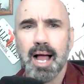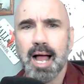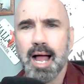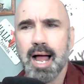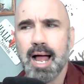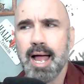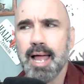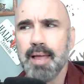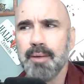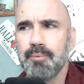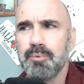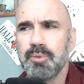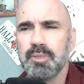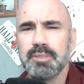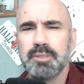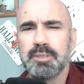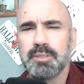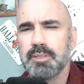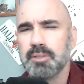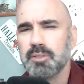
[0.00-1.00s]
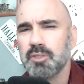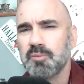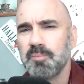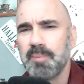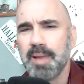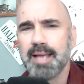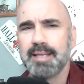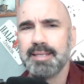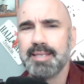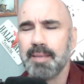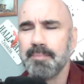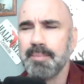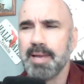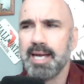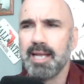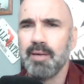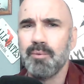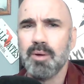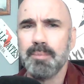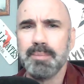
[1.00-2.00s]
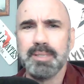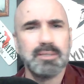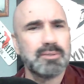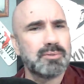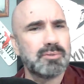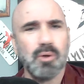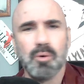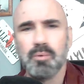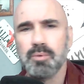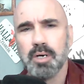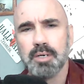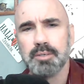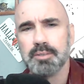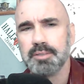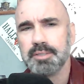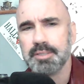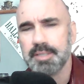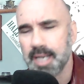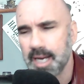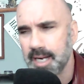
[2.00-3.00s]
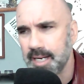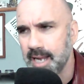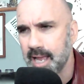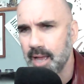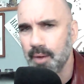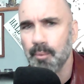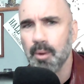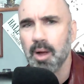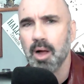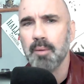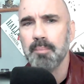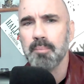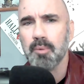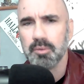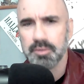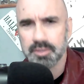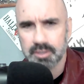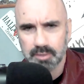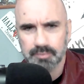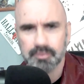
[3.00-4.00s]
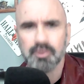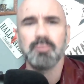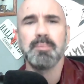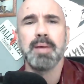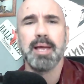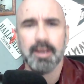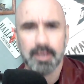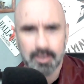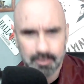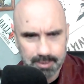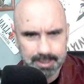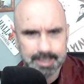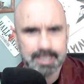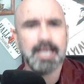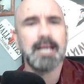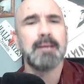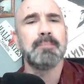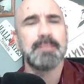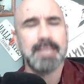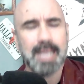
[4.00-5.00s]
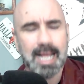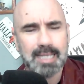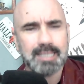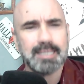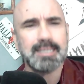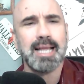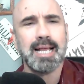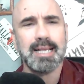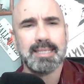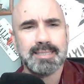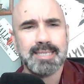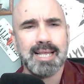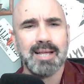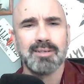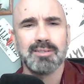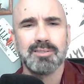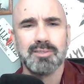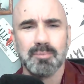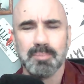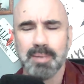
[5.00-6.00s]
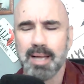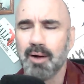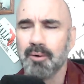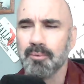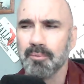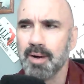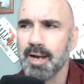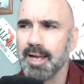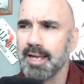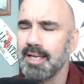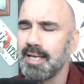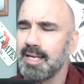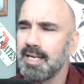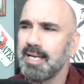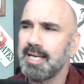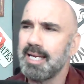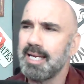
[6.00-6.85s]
I would suspect that many women don't understand that, while most of you men are going, yep, that sounds about right.